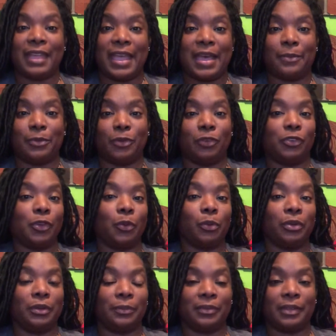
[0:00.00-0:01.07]
Abner, told
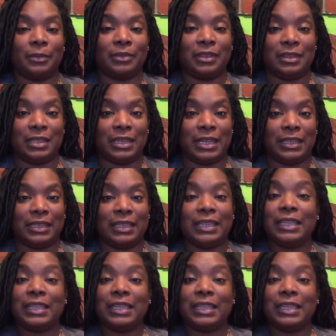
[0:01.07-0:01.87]
him something that I did.